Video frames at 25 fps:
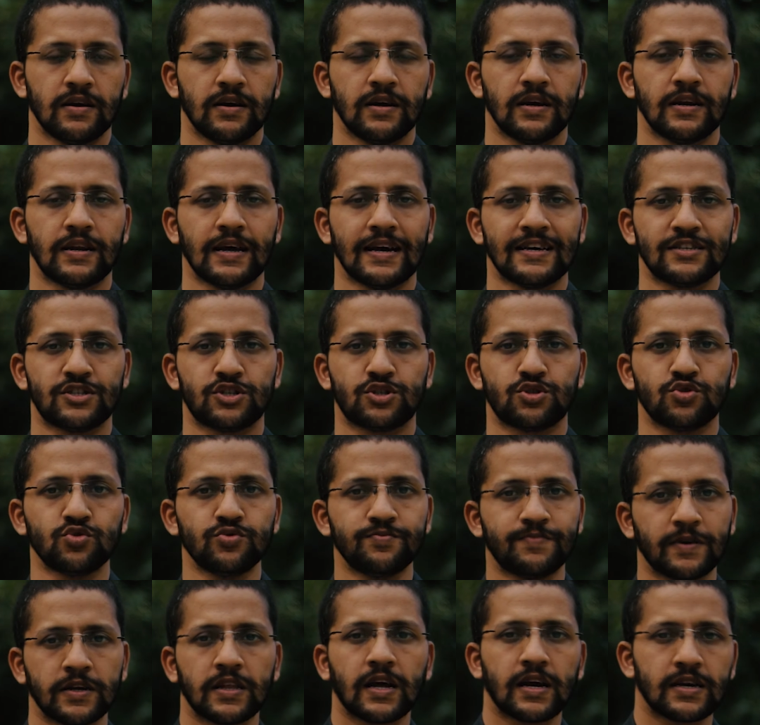It has two
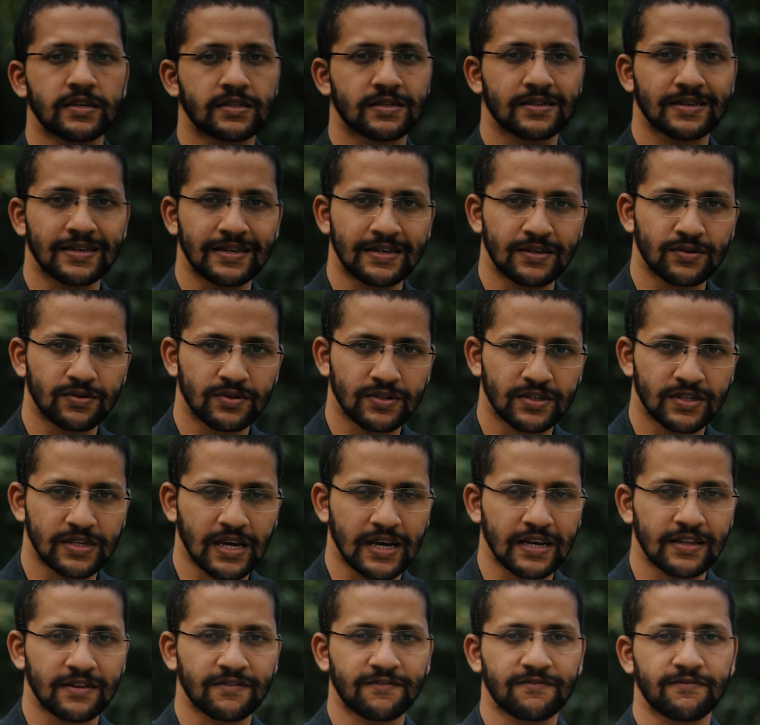padas into the
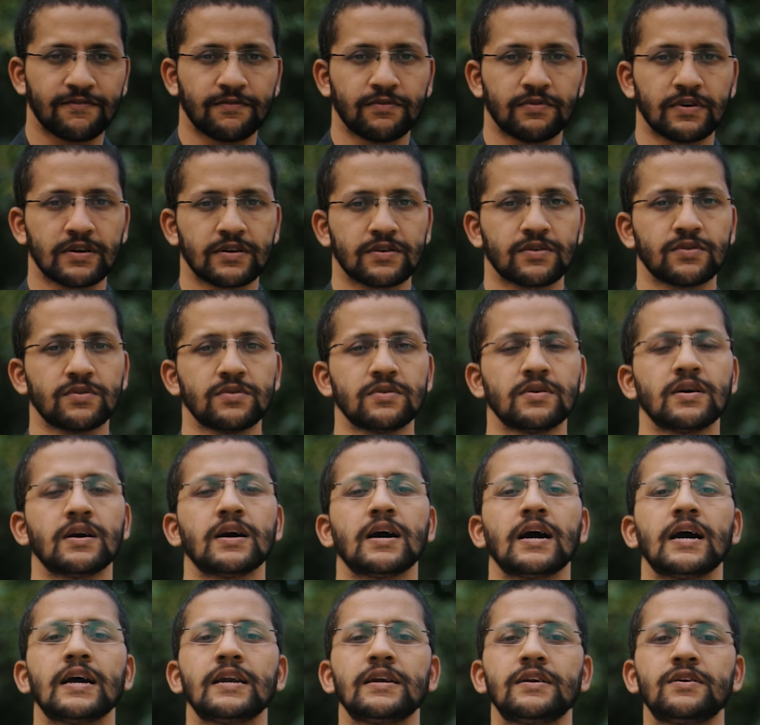sign of Virgo
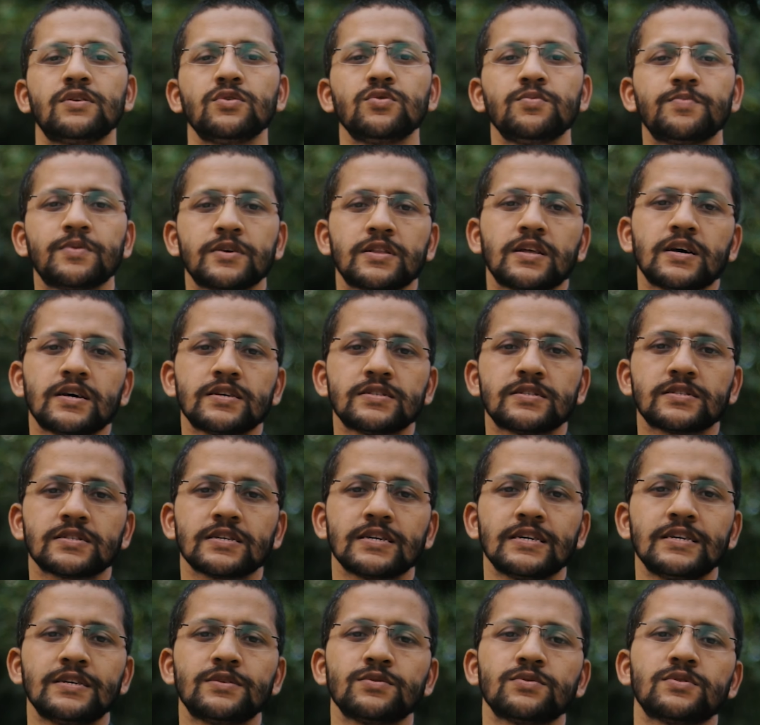and two padas
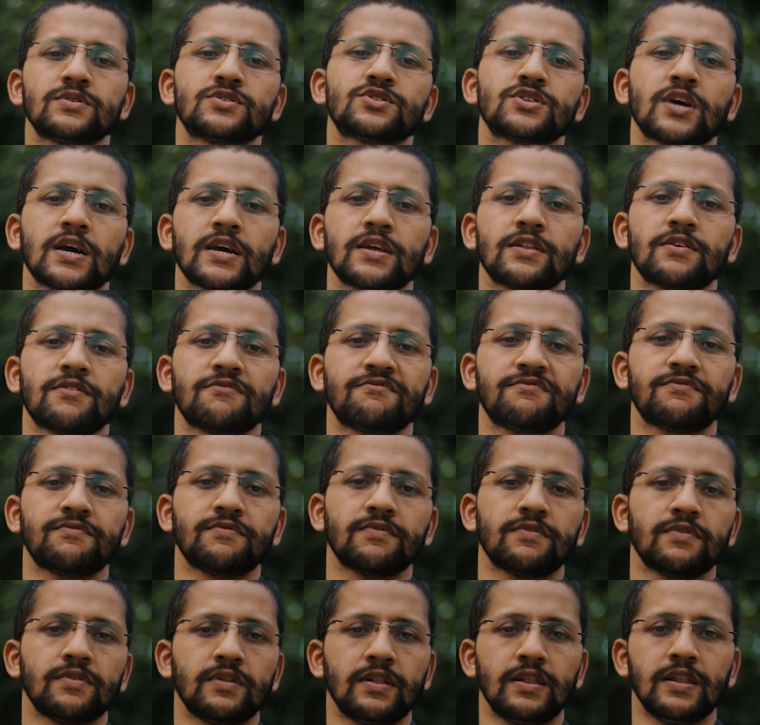into the sign of
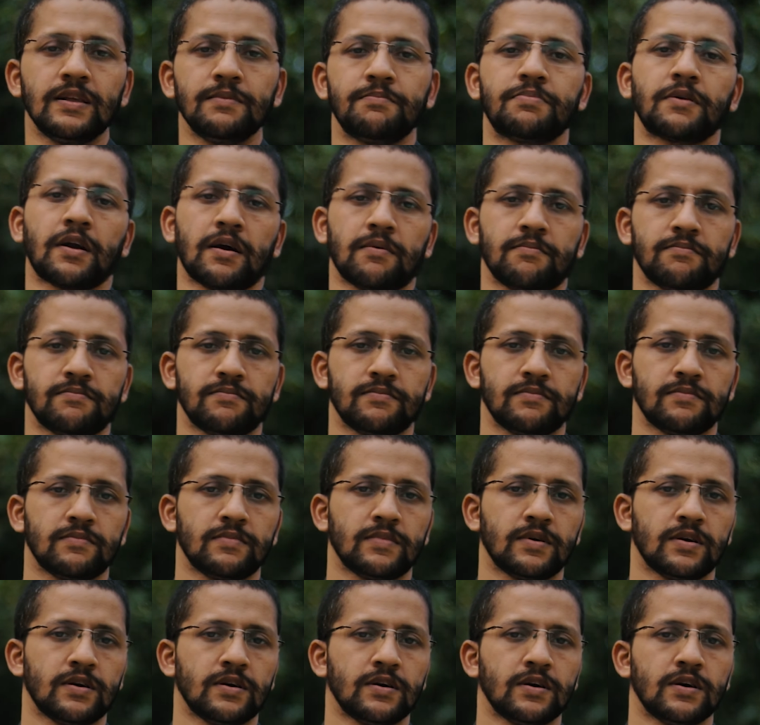Libra.
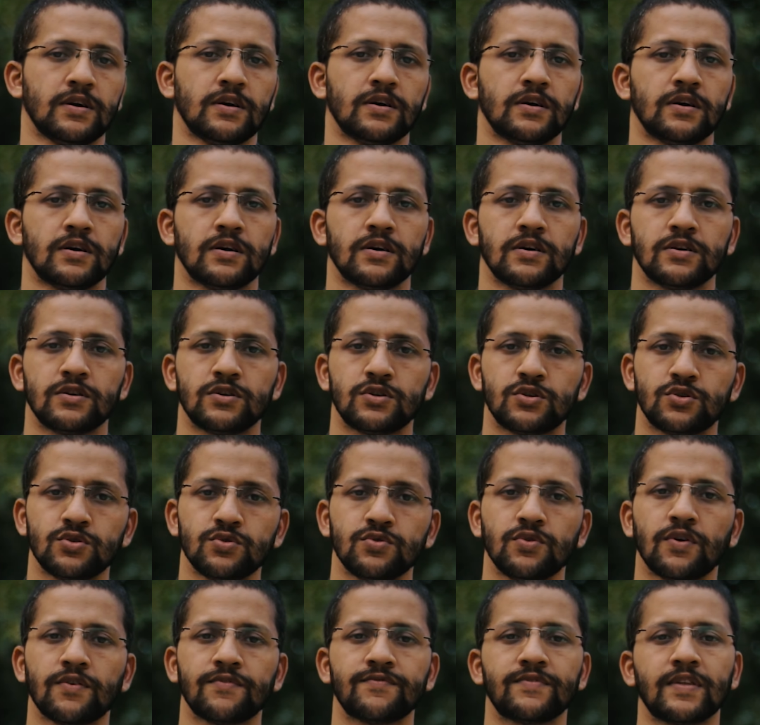
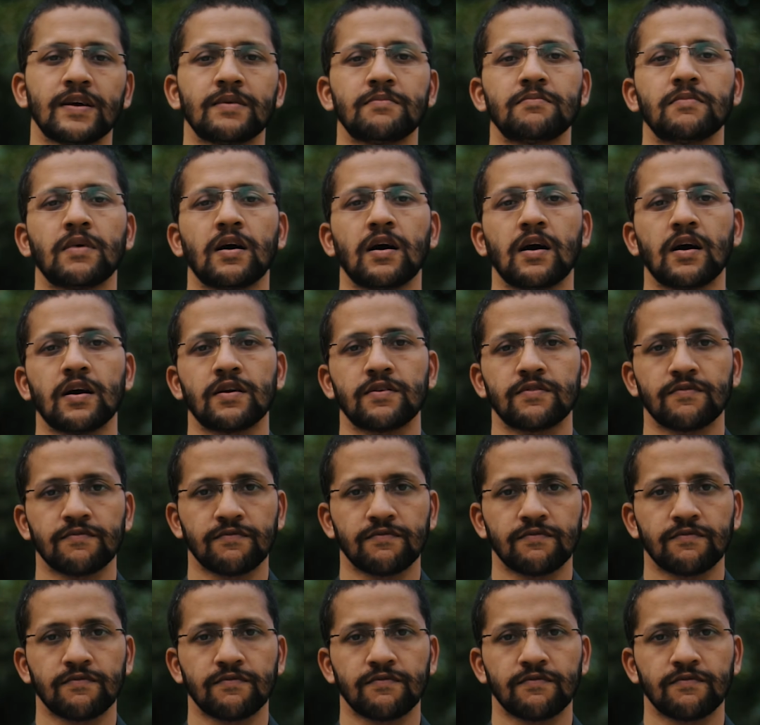Two of them are